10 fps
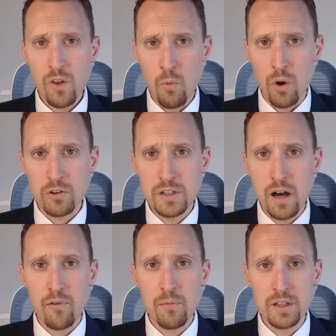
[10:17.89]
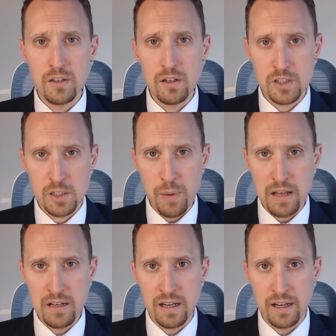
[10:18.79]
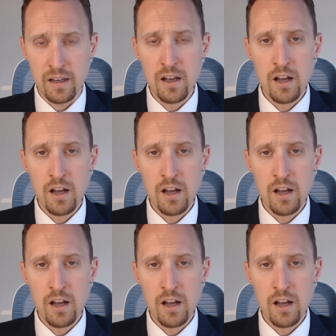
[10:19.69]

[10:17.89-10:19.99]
Well, government spending,